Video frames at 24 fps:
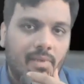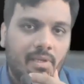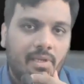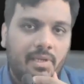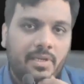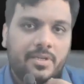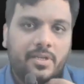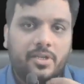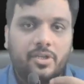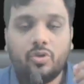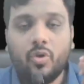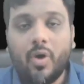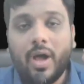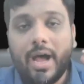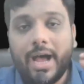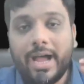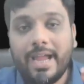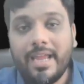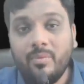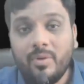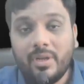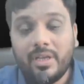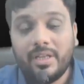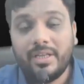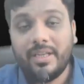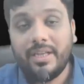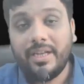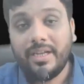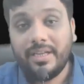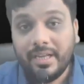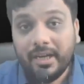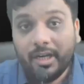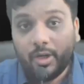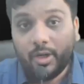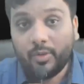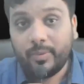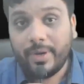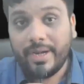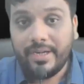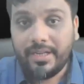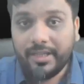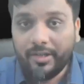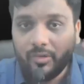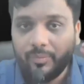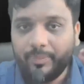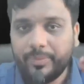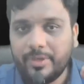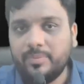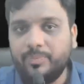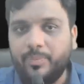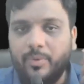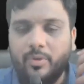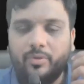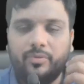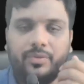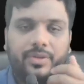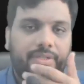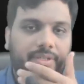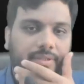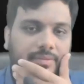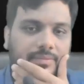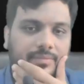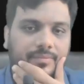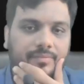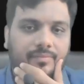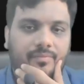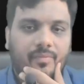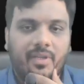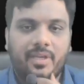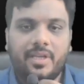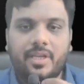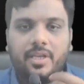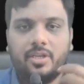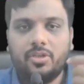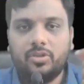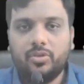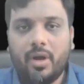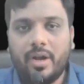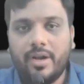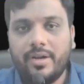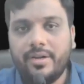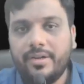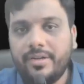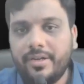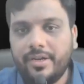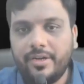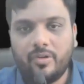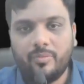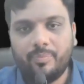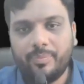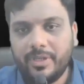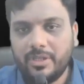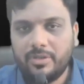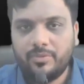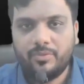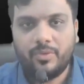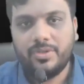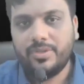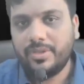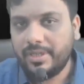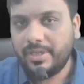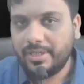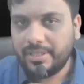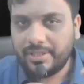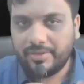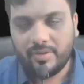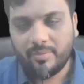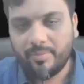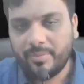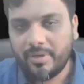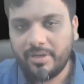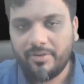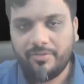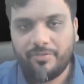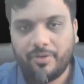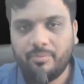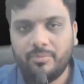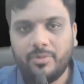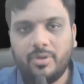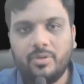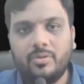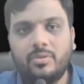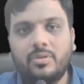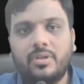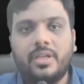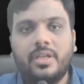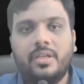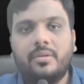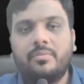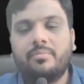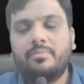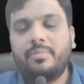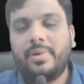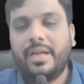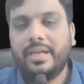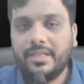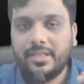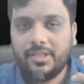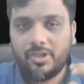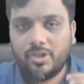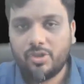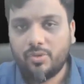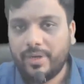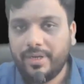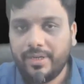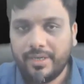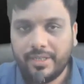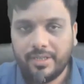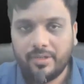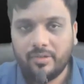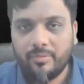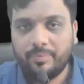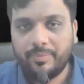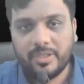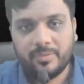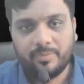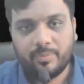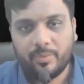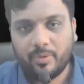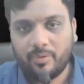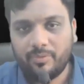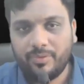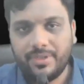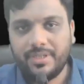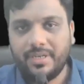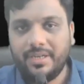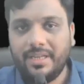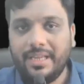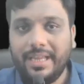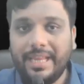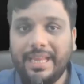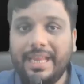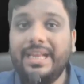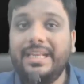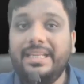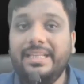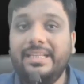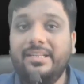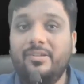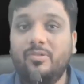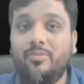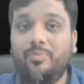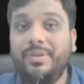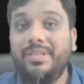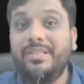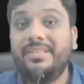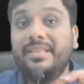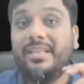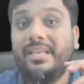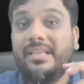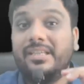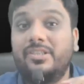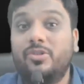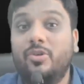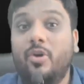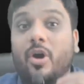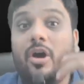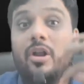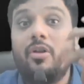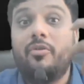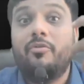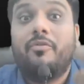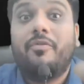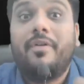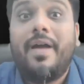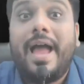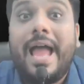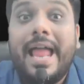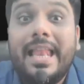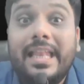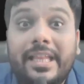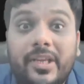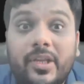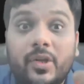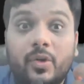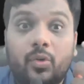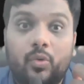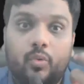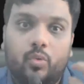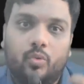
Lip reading: So I am creating 20 rupees provision. So 100 rupees was receivable from you minus 20 rupees provision. 80 rupees is your value.